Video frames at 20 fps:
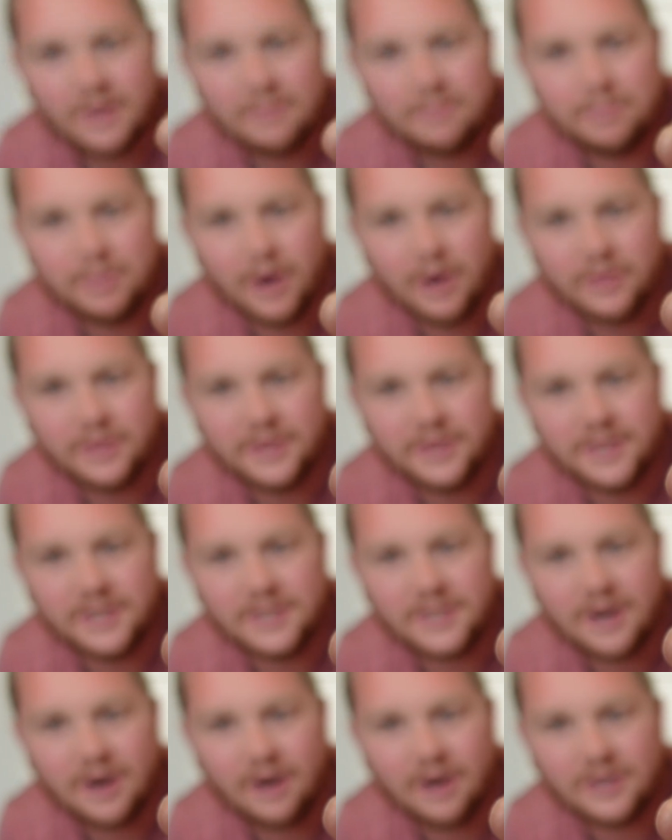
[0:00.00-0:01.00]
Both of
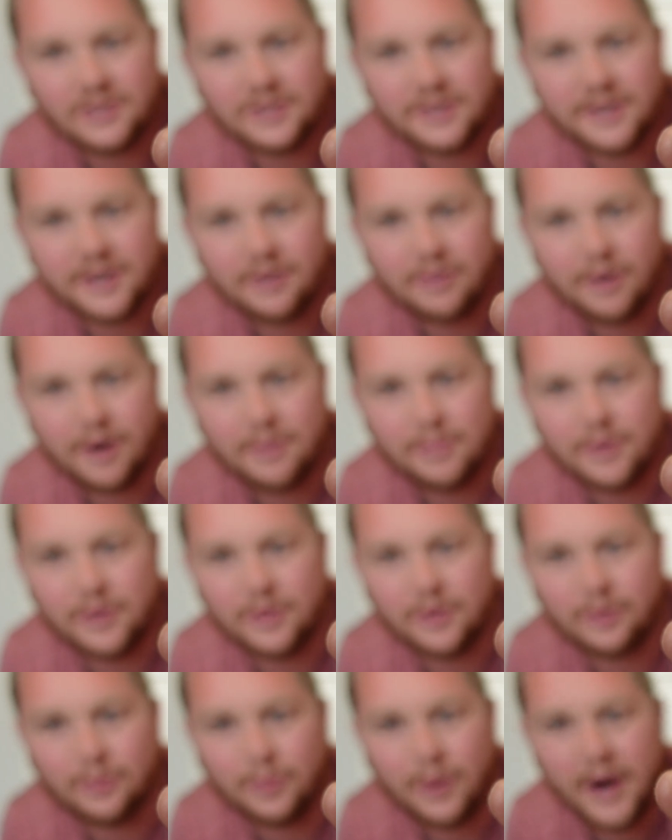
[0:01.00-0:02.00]
these cars look incredible.
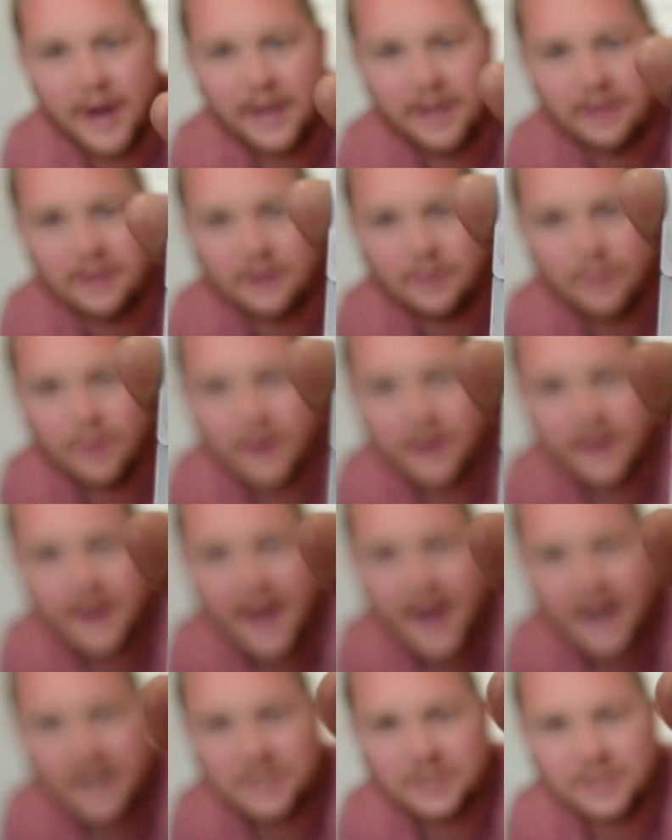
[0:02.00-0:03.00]
The regular one
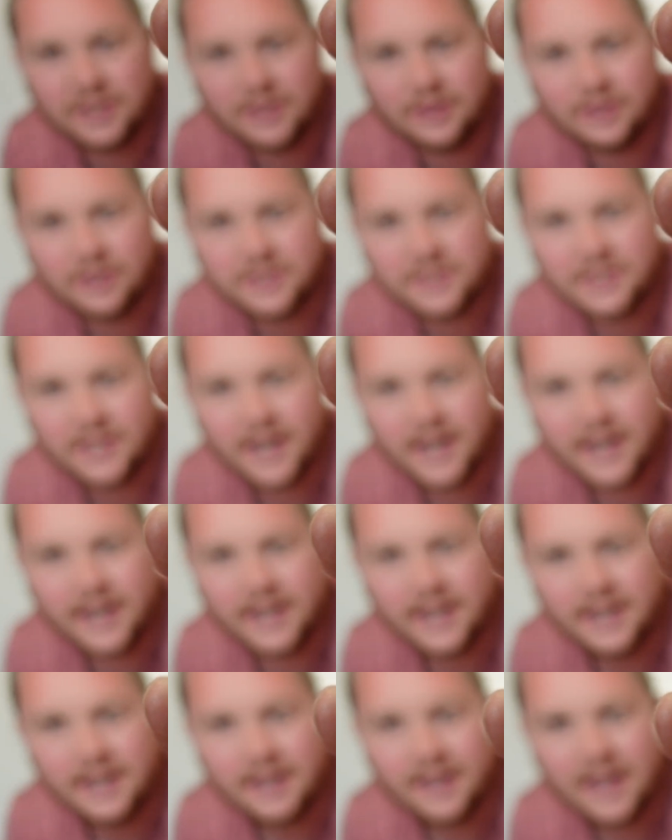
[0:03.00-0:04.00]
actually looks
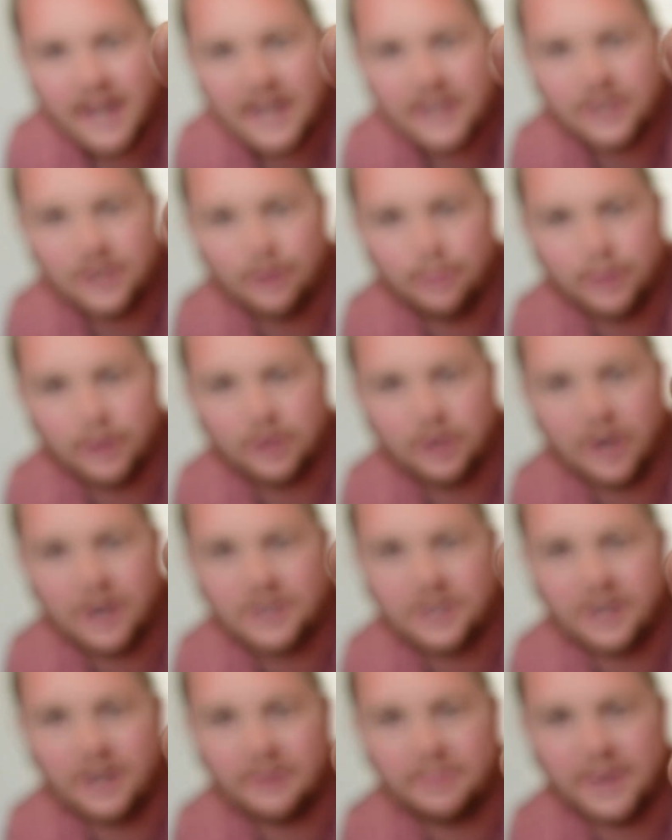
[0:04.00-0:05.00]
like a Super
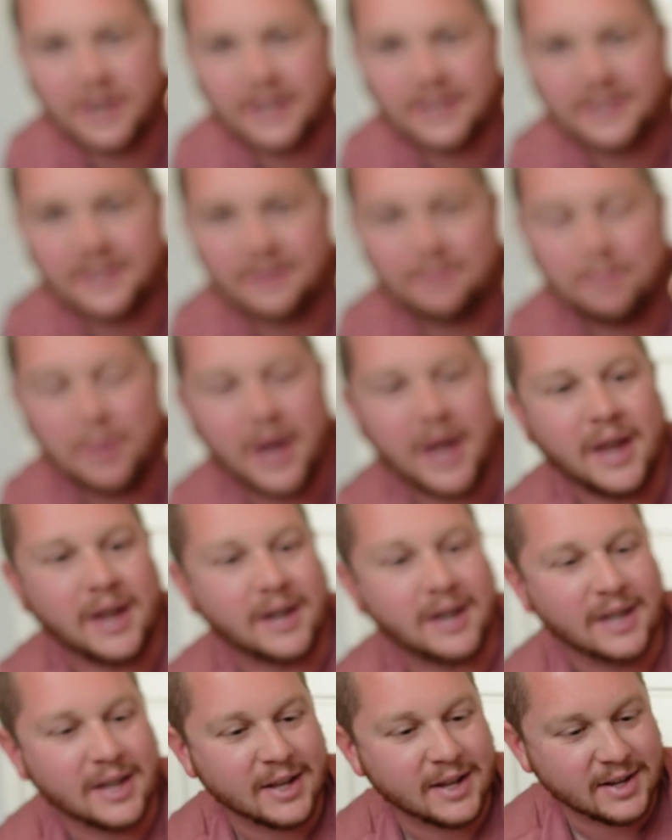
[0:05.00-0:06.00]
Treasure Hunt because the paint